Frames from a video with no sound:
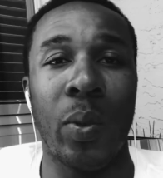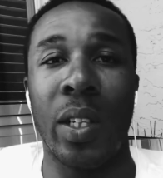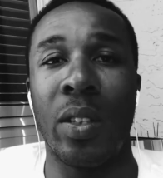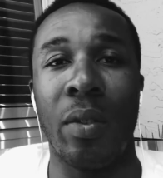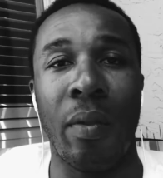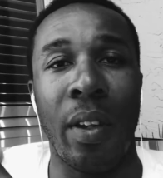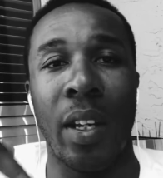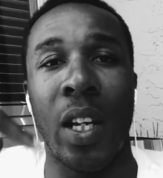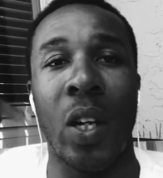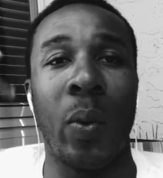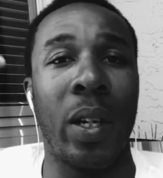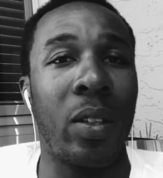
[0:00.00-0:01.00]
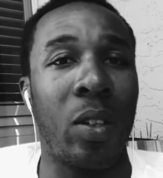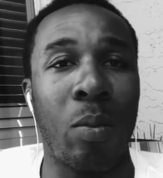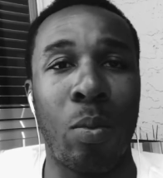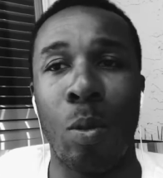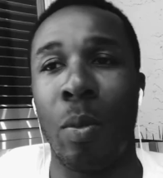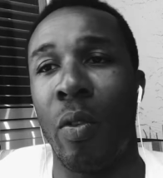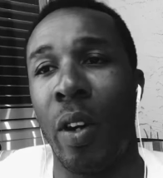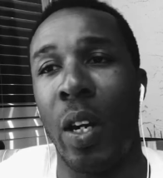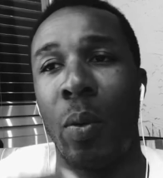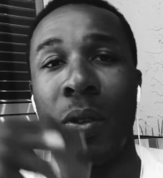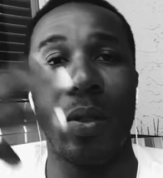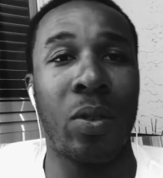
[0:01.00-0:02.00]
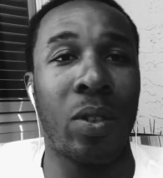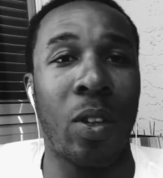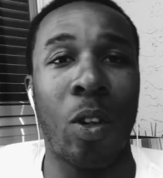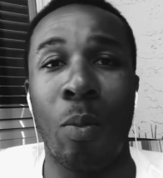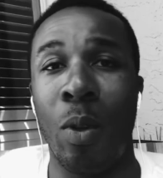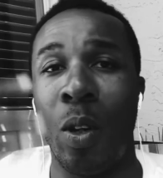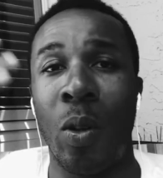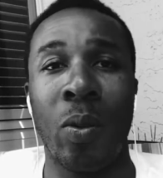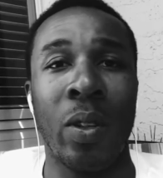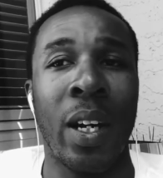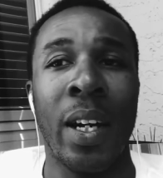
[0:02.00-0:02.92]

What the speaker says: we can do video, we can do the boomerang, we can do slow mo,